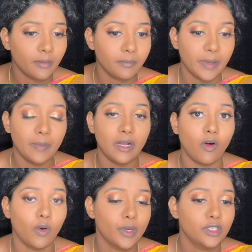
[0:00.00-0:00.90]
people
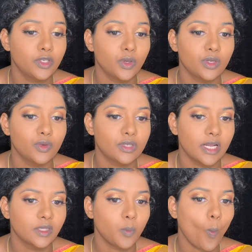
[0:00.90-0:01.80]
always use
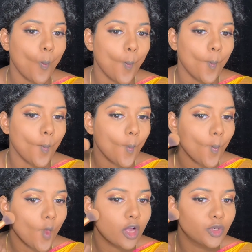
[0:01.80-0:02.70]
like
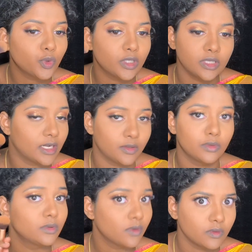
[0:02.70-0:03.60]
do this and
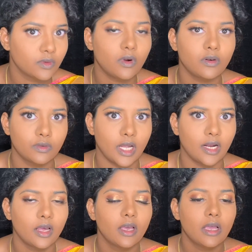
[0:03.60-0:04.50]
no, do not do that,
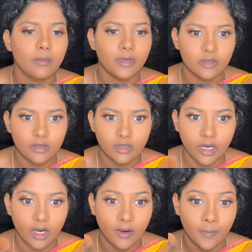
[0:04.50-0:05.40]
because
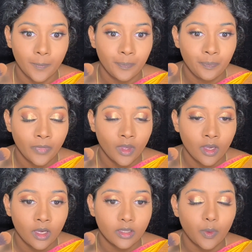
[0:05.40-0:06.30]

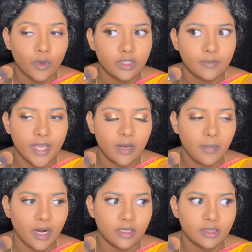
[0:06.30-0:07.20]
there was this makeup
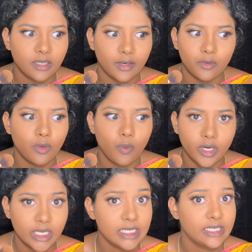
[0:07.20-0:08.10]
artist, I don't know what
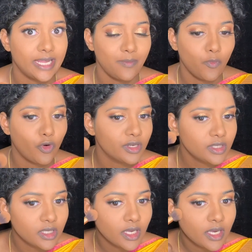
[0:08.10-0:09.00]
his name was,
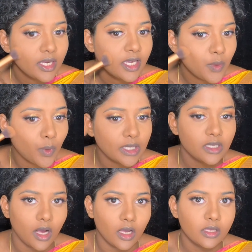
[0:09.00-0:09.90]
he once
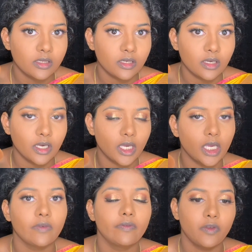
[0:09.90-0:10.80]
asked
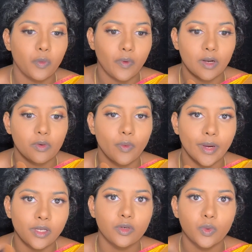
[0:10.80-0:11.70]
if you were
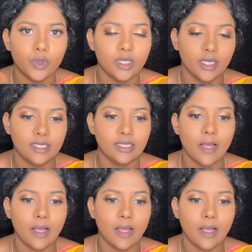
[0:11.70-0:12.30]
going to do this,